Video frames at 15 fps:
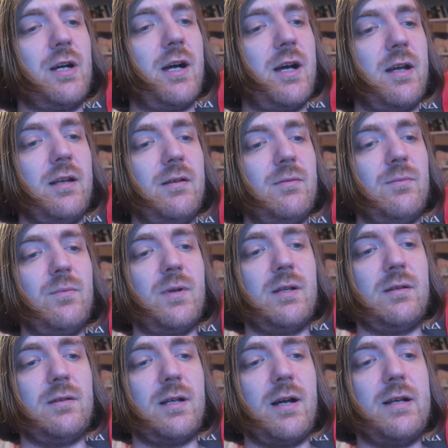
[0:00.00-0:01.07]
I,
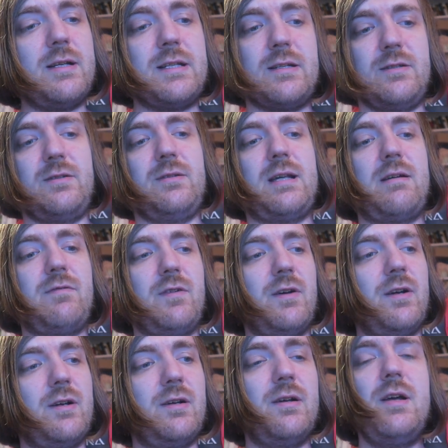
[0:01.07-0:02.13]
well, I didn't do that for
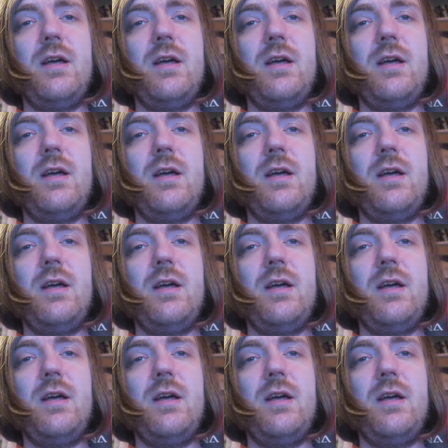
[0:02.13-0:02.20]
her.